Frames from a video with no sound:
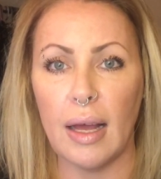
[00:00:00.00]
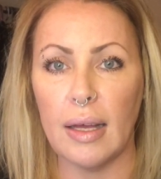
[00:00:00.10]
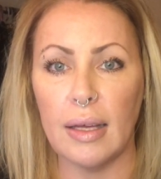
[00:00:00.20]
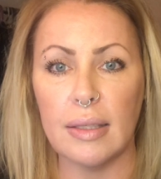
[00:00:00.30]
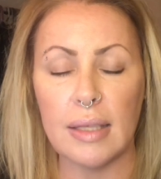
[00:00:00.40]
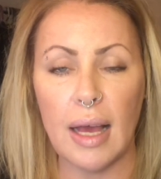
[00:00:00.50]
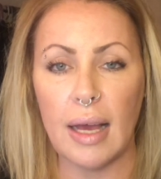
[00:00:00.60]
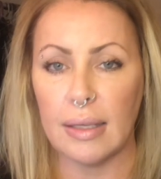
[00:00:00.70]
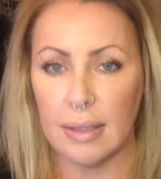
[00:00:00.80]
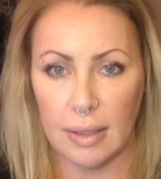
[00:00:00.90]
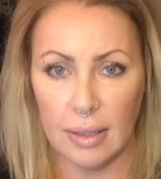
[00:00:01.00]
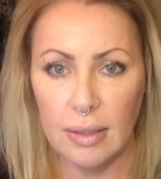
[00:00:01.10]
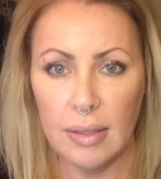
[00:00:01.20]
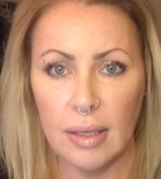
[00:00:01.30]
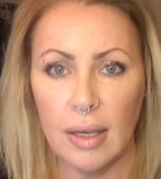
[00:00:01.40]
It's excellent,
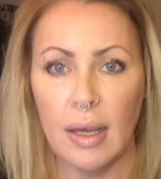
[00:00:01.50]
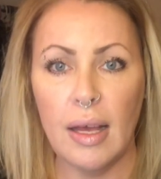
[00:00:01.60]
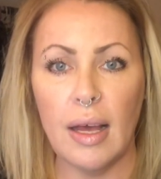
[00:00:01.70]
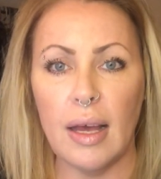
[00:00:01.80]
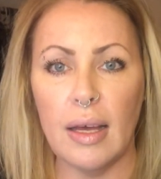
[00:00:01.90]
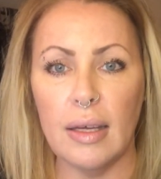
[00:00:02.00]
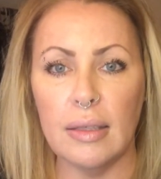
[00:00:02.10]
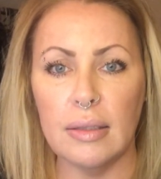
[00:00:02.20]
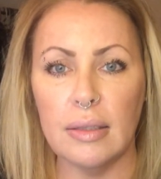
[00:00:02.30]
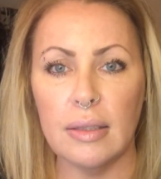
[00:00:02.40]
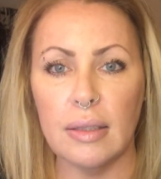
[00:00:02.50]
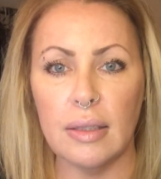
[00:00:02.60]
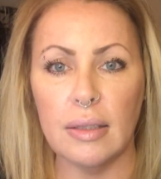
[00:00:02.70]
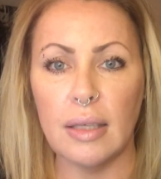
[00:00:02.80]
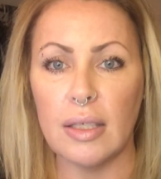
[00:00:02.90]
and
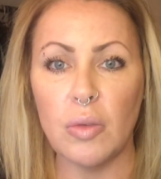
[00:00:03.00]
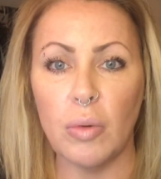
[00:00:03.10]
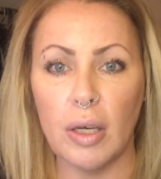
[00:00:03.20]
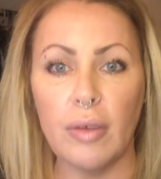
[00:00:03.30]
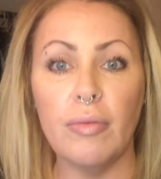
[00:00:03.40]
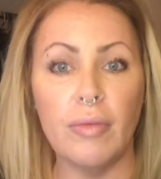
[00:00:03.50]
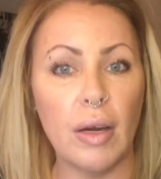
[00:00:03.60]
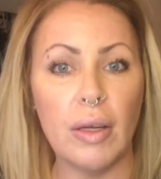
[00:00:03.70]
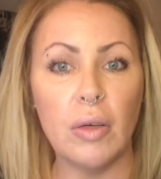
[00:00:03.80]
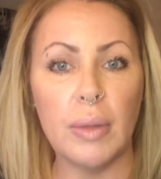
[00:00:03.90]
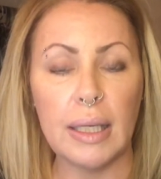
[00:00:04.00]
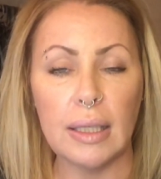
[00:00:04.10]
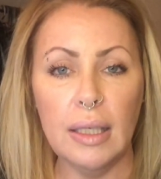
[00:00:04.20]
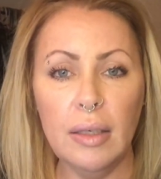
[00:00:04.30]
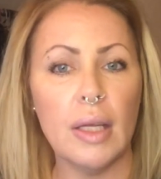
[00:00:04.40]
it does work very
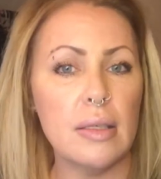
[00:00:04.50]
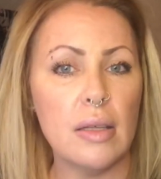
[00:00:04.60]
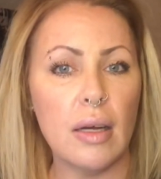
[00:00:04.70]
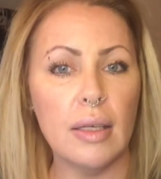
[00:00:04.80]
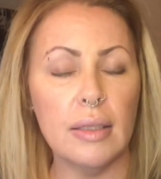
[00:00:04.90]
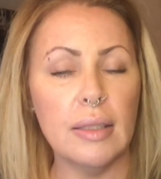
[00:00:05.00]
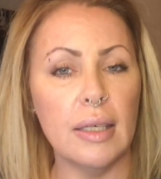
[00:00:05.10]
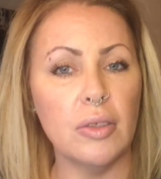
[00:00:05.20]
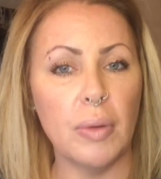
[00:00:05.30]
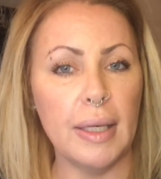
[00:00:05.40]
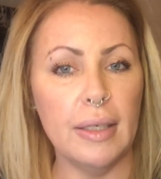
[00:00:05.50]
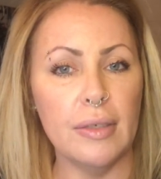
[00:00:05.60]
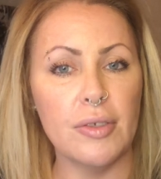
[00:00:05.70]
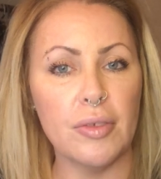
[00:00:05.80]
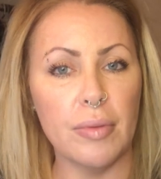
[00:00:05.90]
quickly. It's not going to take 20
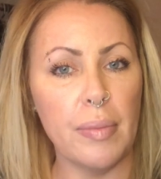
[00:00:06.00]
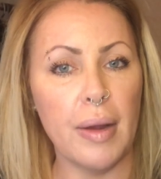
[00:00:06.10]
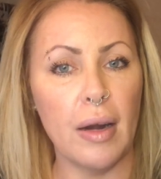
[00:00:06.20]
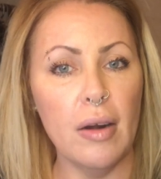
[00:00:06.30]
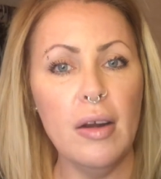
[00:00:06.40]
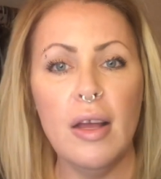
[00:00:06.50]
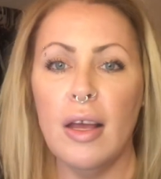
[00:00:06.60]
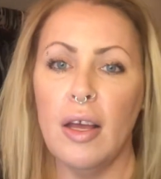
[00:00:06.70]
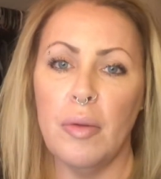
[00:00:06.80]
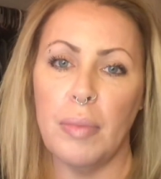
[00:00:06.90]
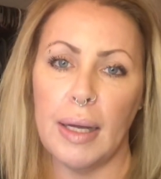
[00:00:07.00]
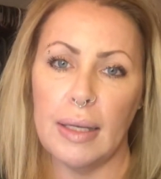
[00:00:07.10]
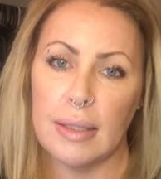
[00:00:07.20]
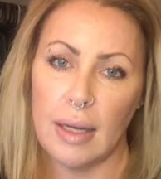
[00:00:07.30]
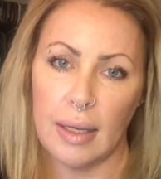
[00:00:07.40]
years to repair, but it's
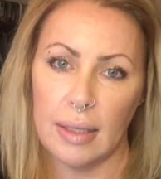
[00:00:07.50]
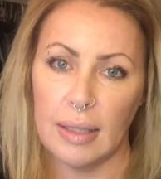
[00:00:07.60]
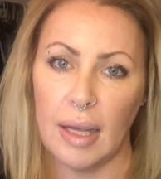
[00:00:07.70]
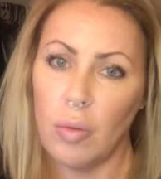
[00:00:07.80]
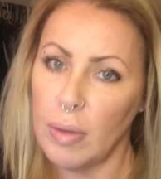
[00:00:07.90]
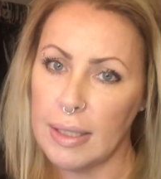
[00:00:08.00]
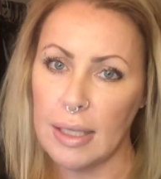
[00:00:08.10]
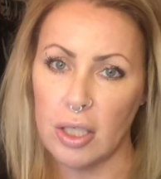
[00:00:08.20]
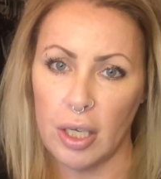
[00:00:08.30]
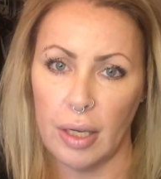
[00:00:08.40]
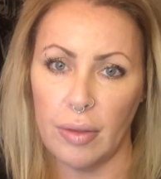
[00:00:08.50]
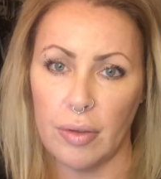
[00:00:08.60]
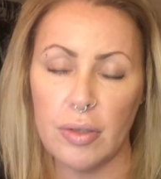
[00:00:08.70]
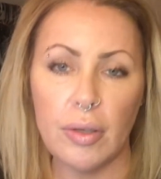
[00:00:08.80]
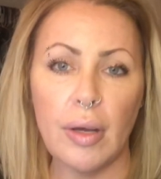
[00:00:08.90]
not going to take one session either.
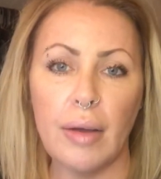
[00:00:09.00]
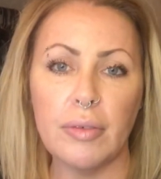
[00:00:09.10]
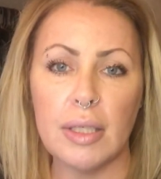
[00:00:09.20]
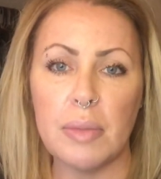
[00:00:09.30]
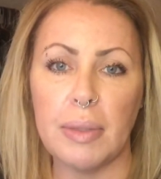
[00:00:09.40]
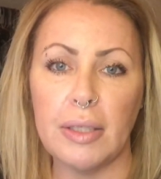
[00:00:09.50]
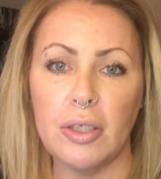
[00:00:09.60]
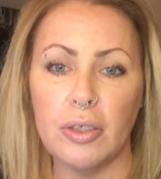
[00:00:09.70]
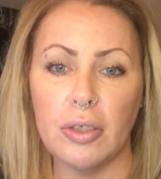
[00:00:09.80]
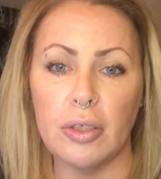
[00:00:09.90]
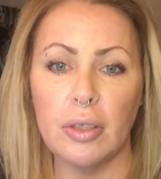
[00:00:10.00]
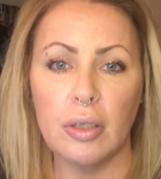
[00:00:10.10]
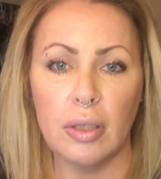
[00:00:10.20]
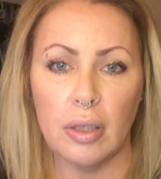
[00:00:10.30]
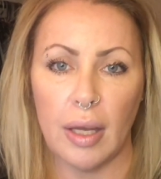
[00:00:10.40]
So you have to explain to your
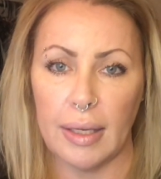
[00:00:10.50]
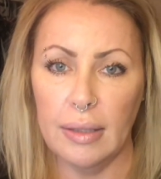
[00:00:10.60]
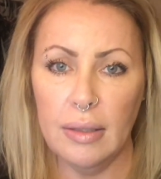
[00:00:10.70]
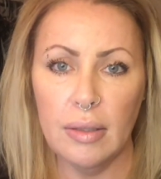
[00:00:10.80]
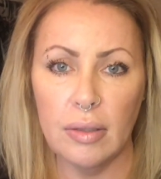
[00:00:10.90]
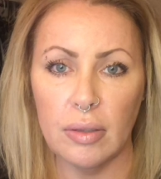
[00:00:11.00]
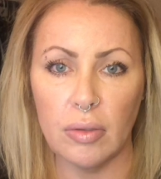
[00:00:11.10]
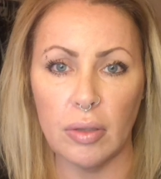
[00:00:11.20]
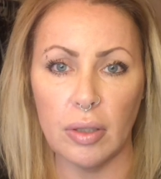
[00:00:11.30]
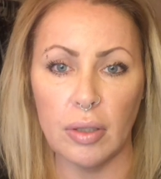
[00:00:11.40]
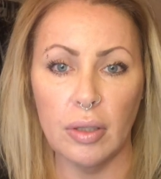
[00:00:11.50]
client, or